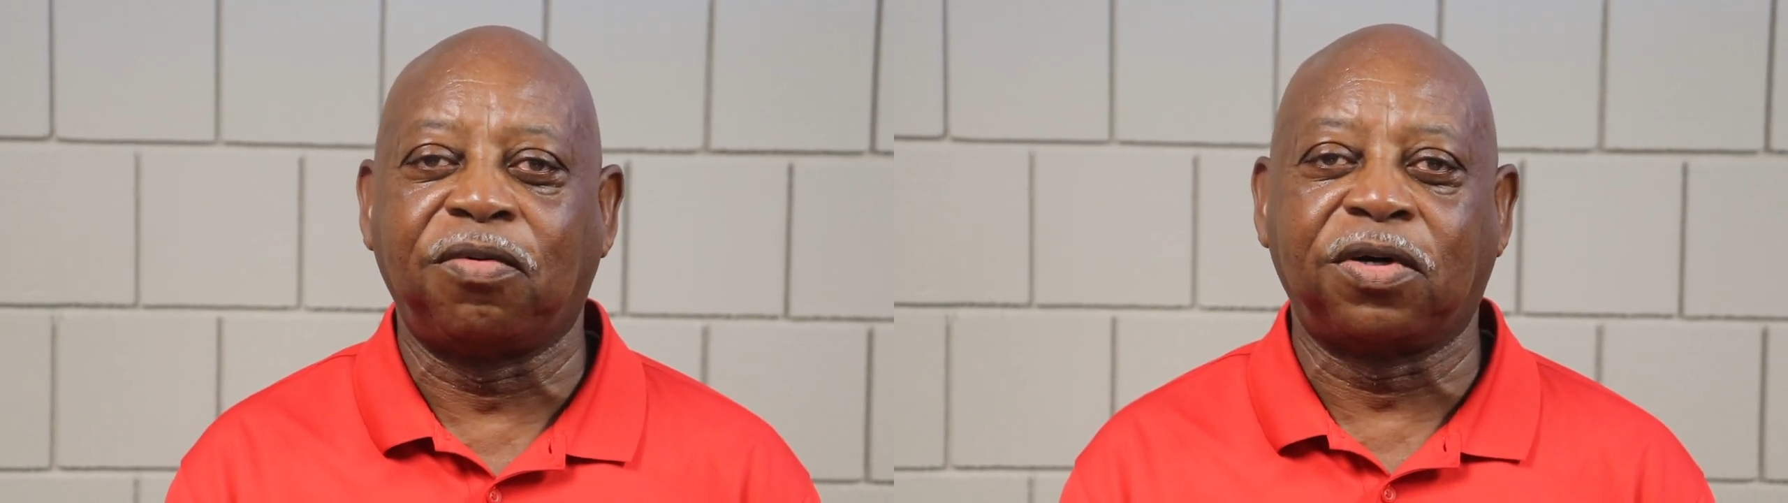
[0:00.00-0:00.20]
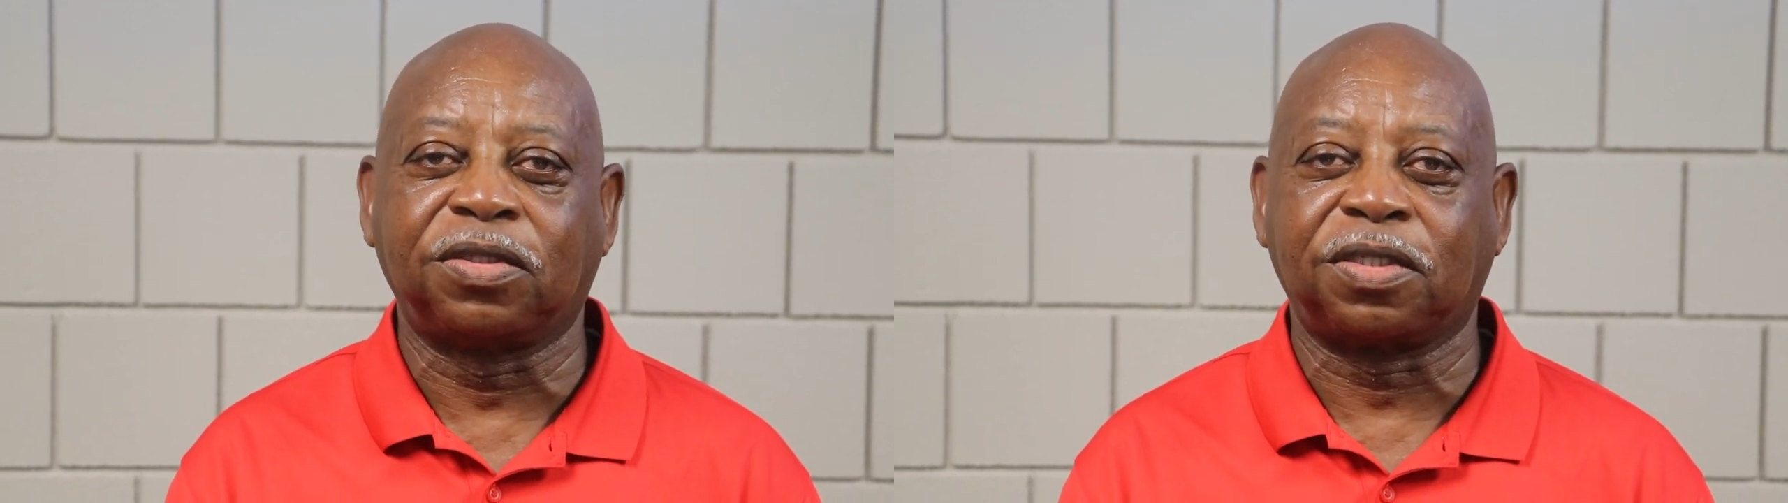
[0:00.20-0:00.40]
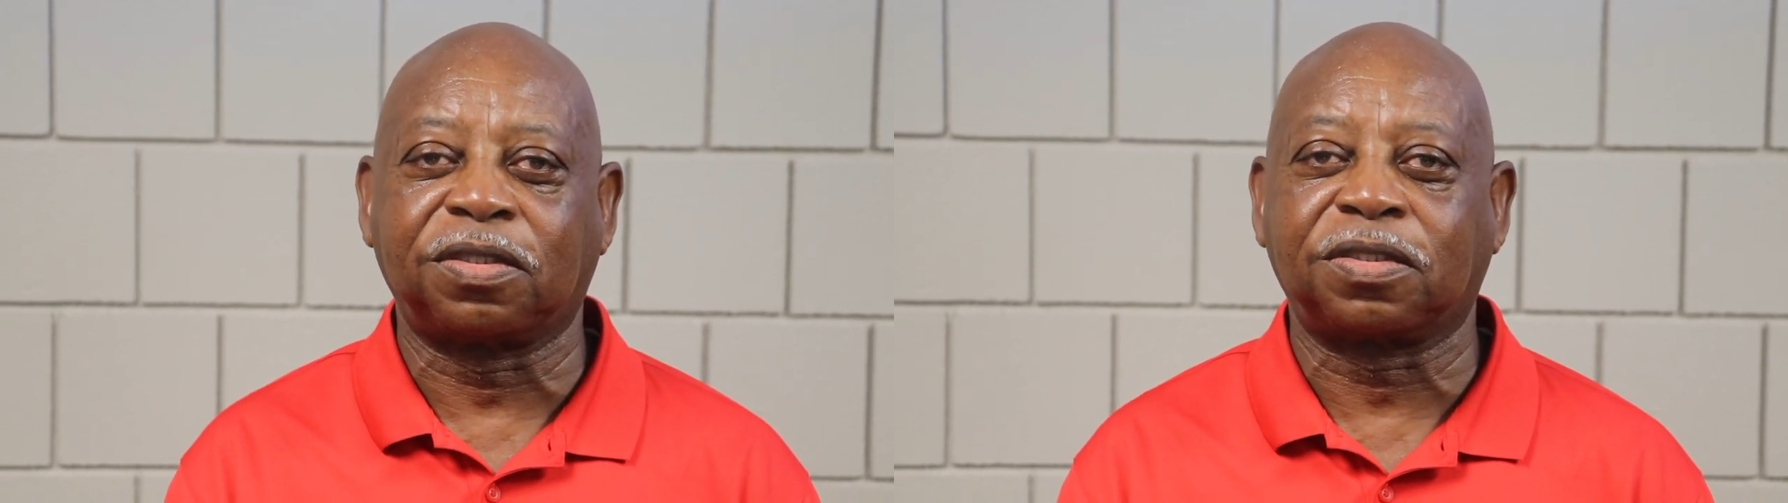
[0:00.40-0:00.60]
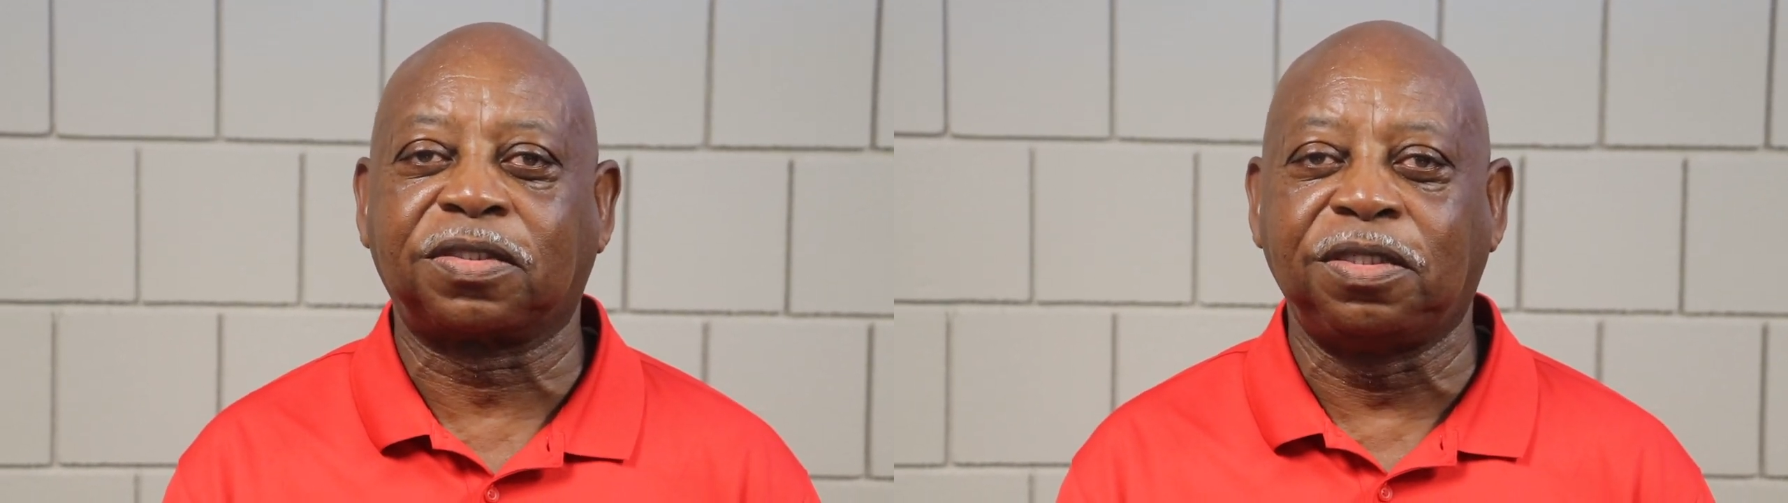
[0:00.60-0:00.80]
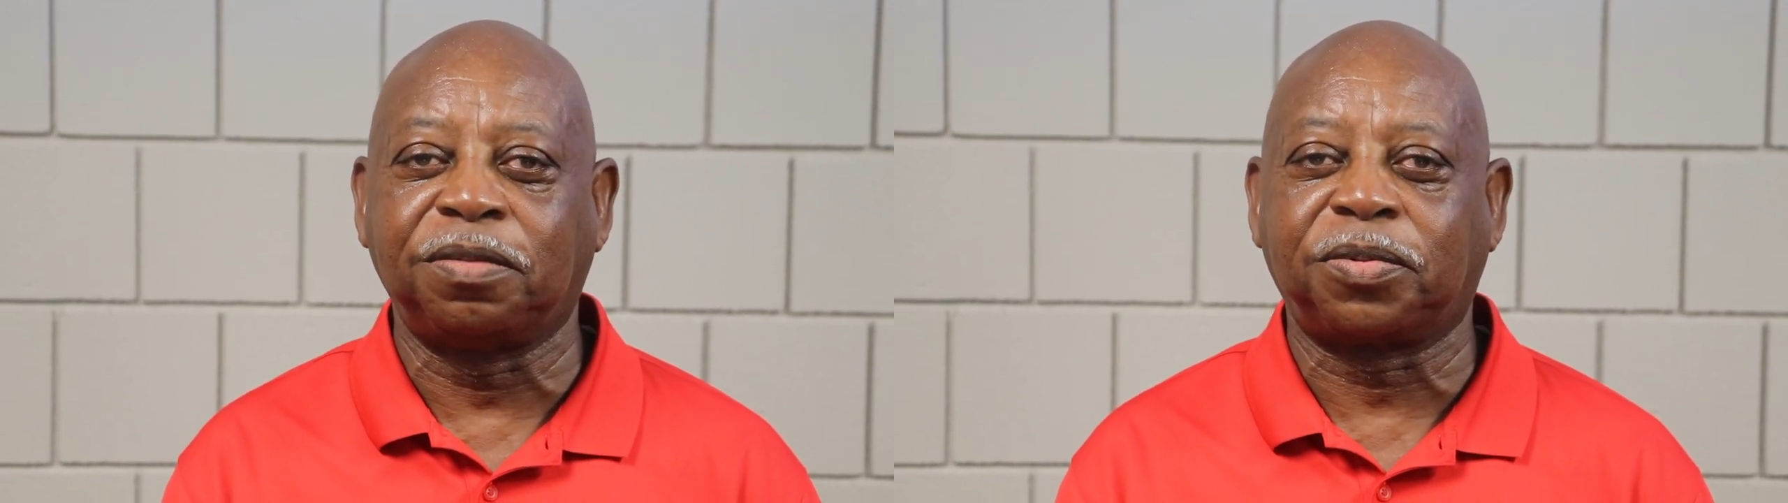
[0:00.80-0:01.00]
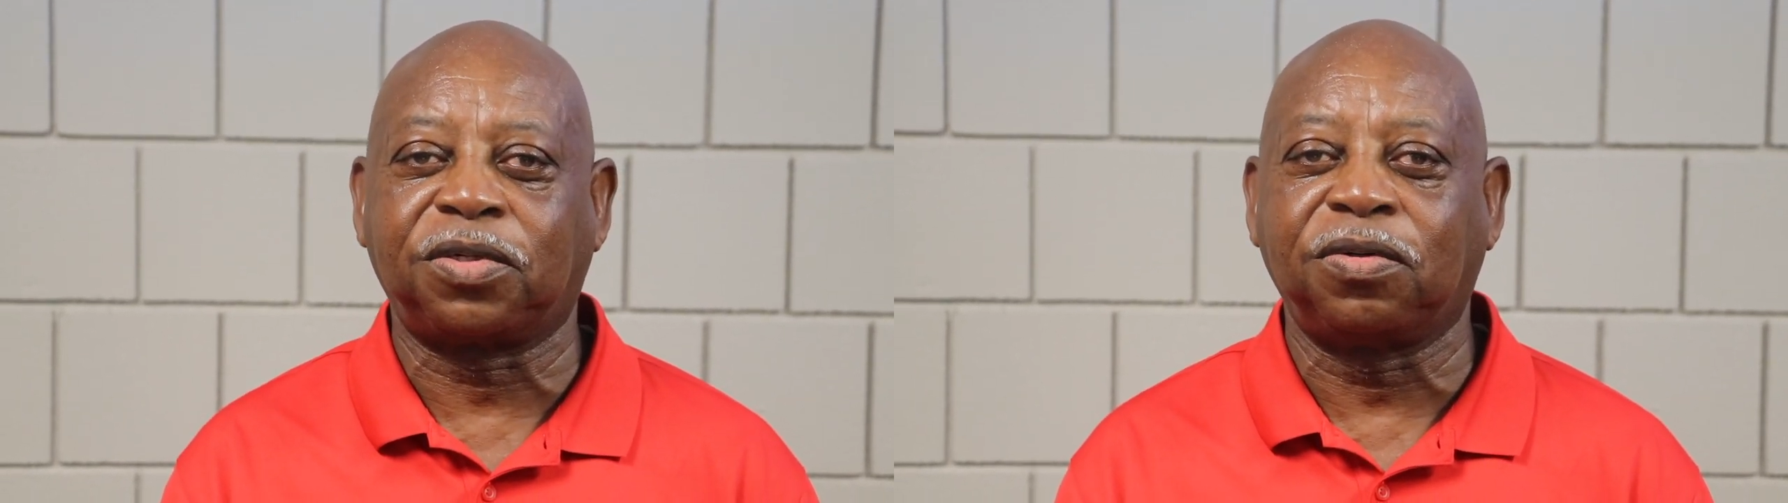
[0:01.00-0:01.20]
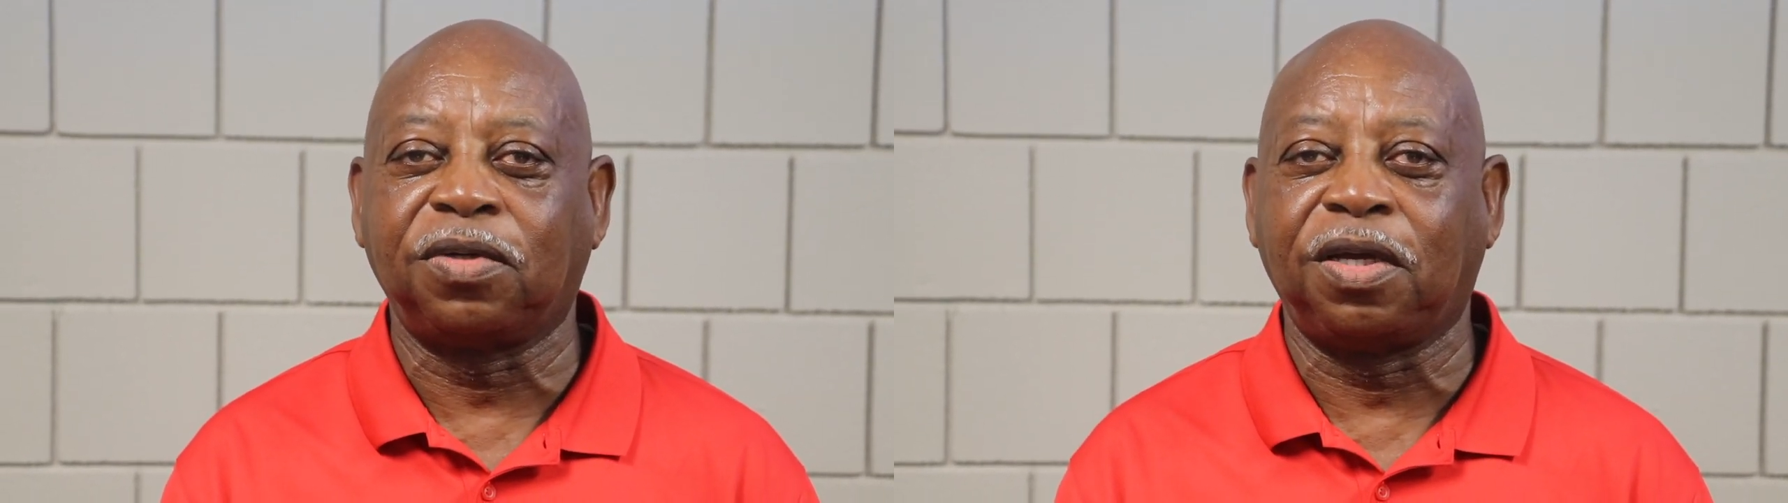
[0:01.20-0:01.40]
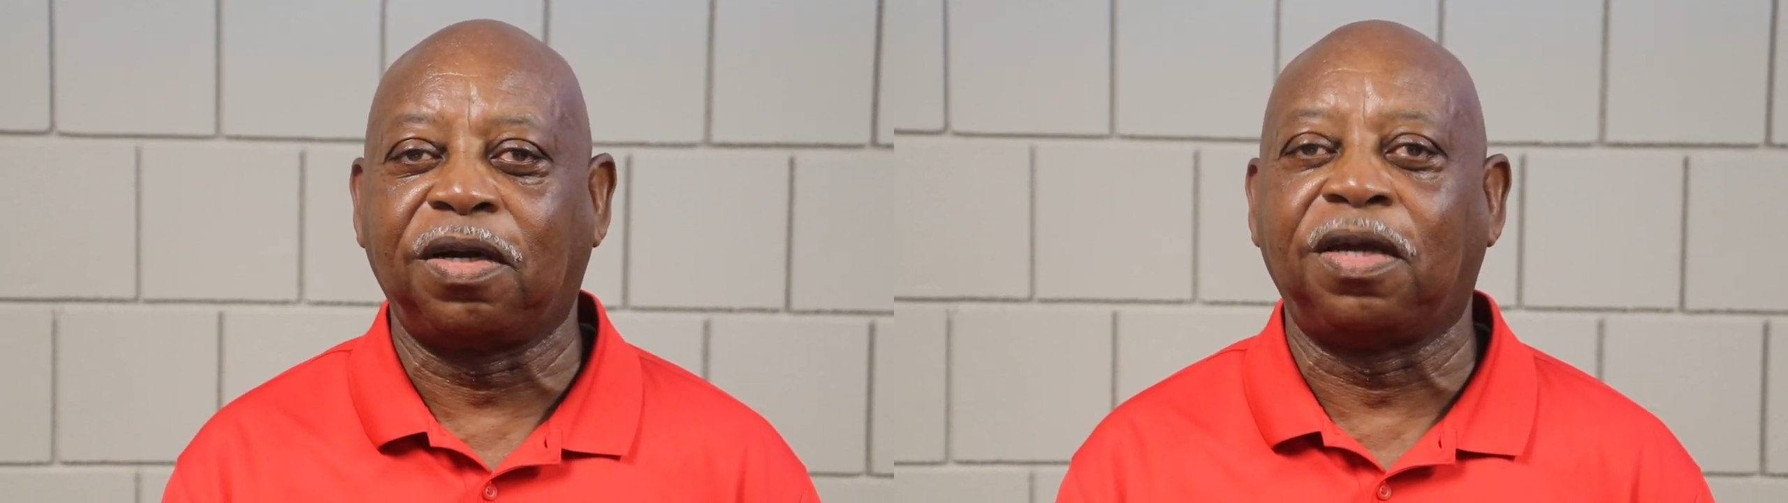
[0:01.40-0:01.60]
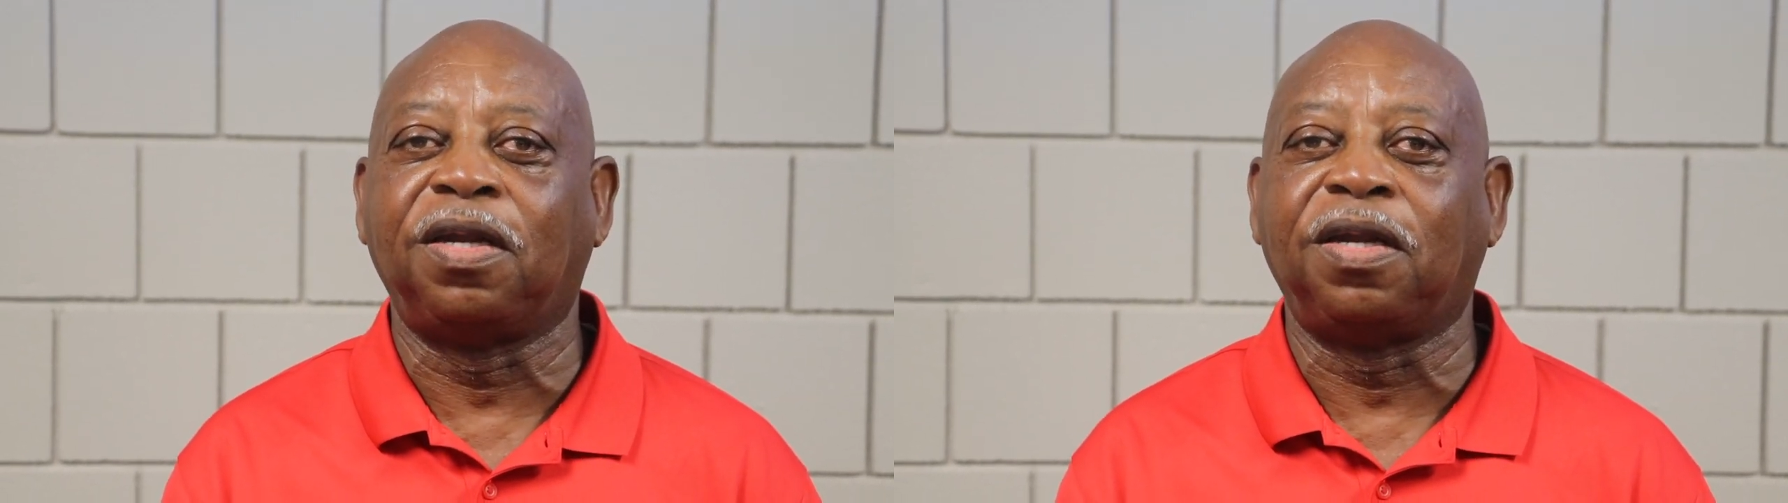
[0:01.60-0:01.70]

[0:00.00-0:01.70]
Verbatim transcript: was as a senior patrol leader,